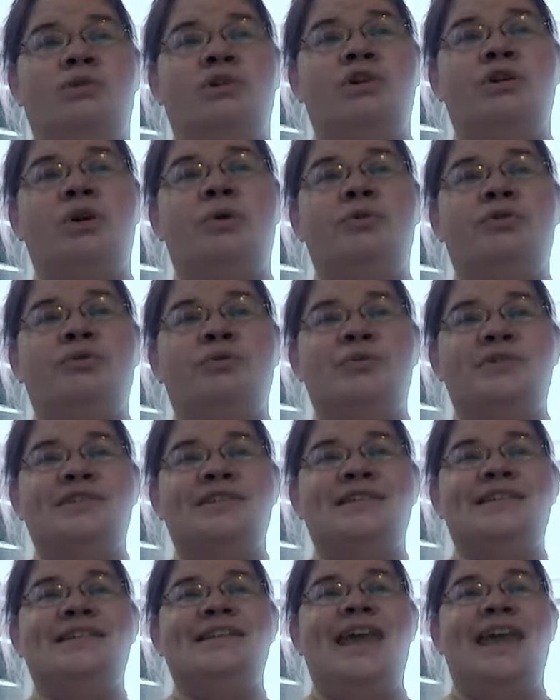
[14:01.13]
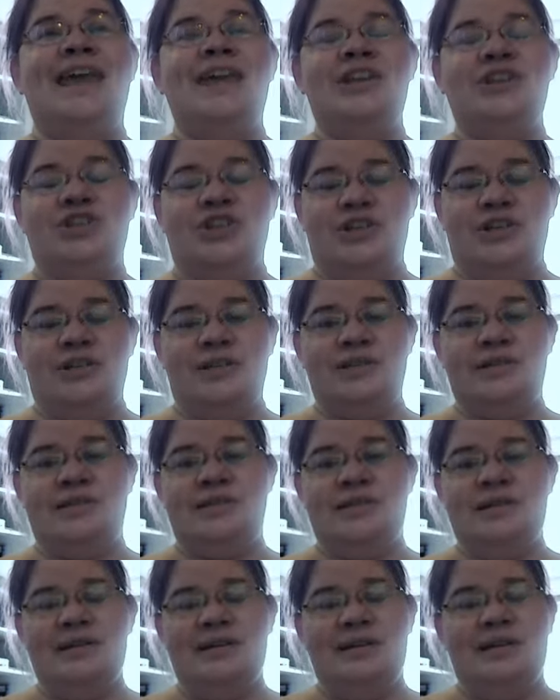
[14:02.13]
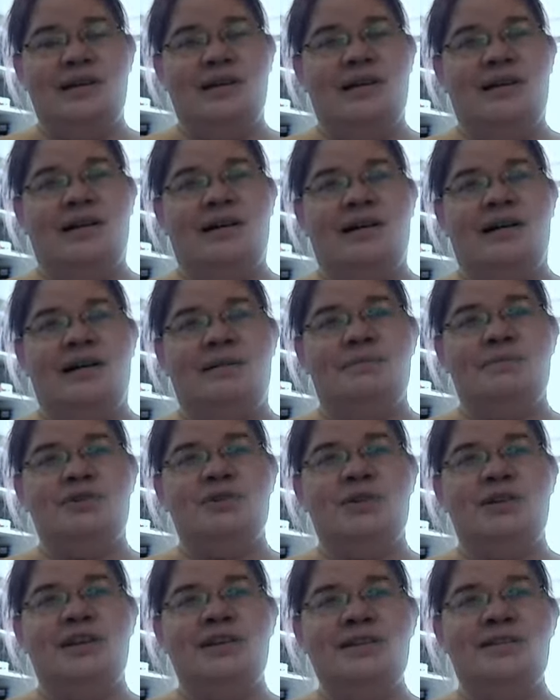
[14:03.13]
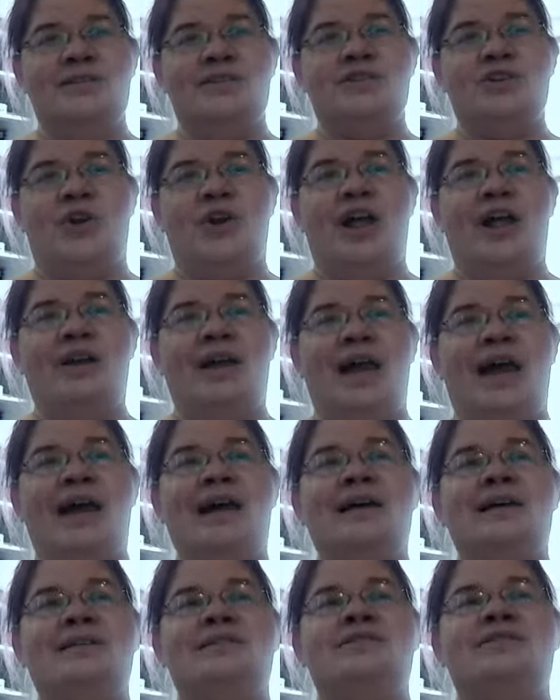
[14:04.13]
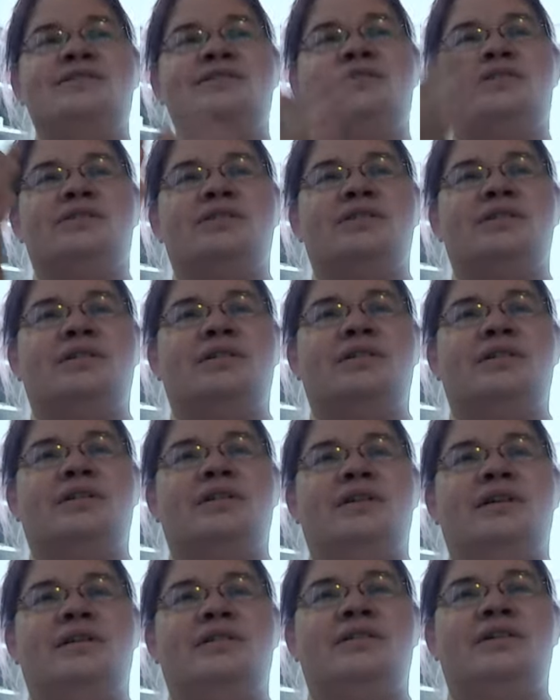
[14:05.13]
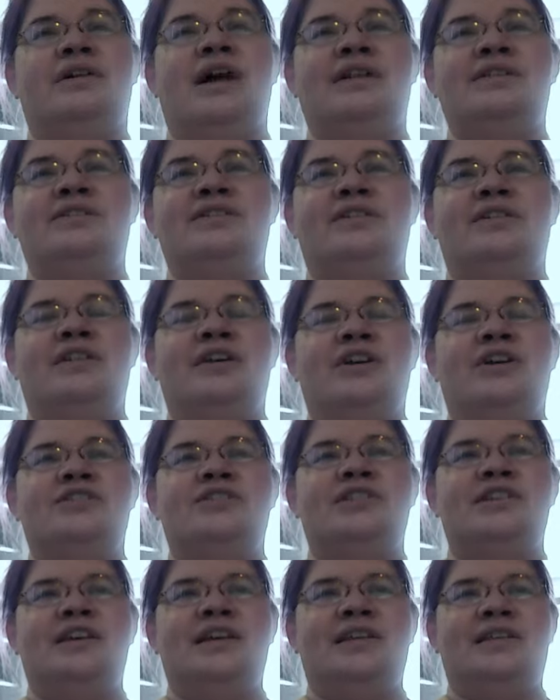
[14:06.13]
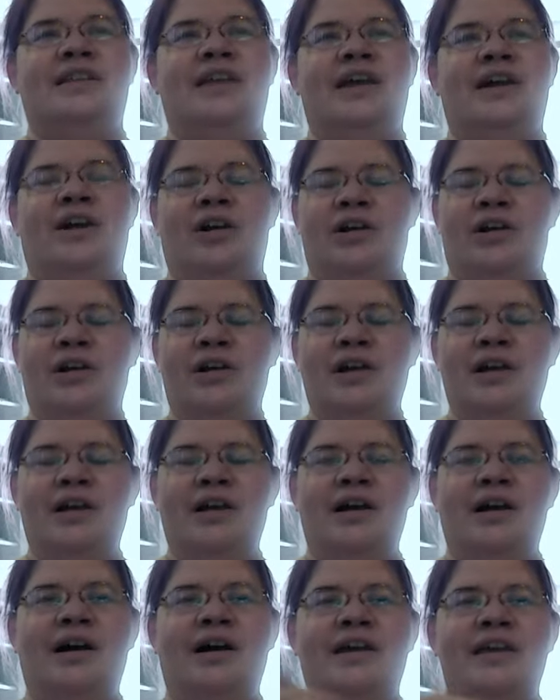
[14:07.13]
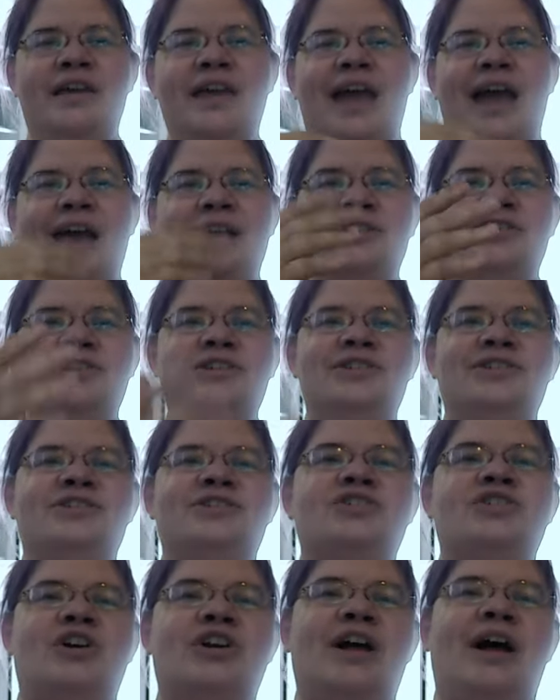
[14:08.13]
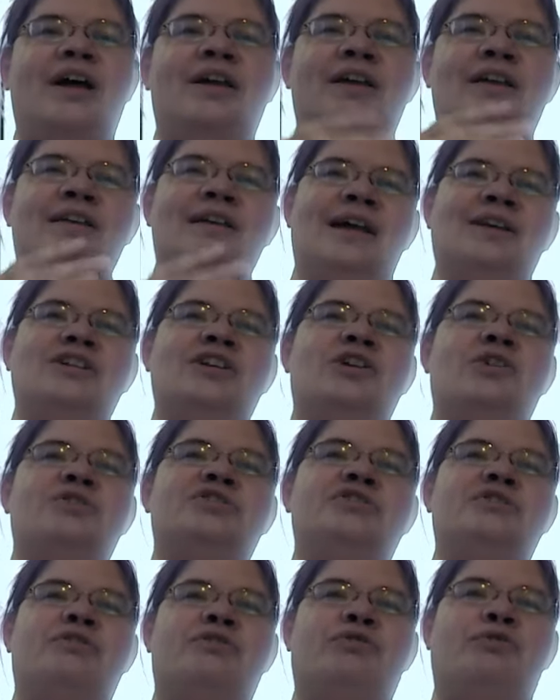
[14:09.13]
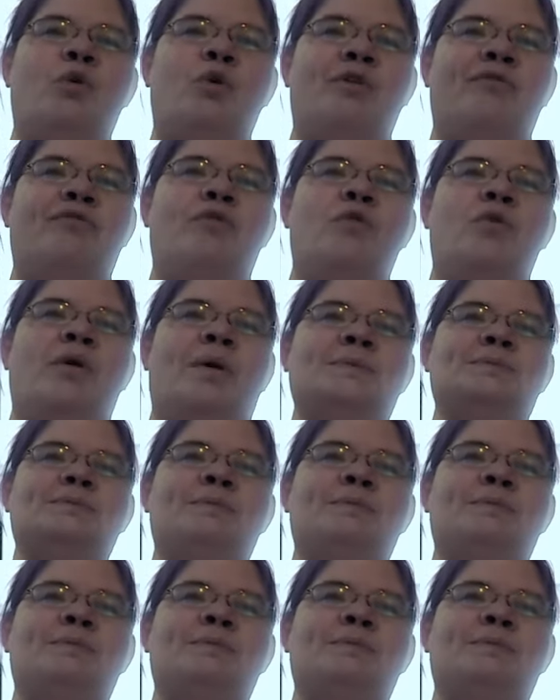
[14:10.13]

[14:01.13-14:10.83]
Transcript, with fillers: to go through stages. Um, so he doesn't start out as the Godzilla that you're seeing there. Uh, he actually start out. He actually goes through four forms